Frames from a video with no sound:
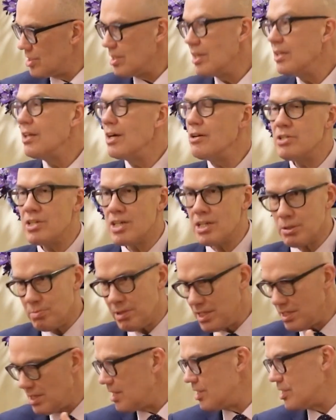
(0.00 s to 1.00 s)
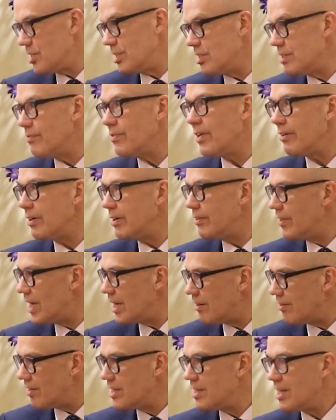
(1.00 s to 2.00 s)
And those expectations are very
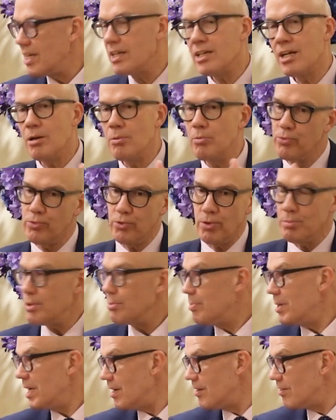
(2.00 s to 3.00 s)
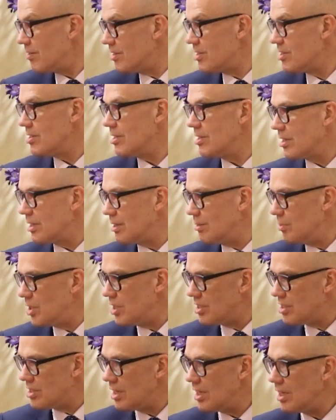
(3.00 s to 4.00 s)
varied. They come from the parents and the
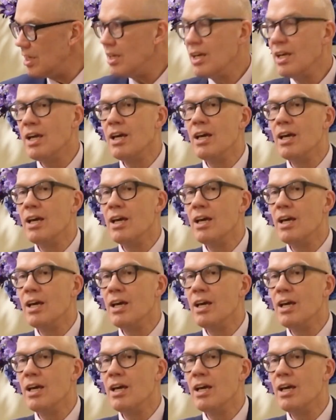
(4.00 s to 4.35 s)
community.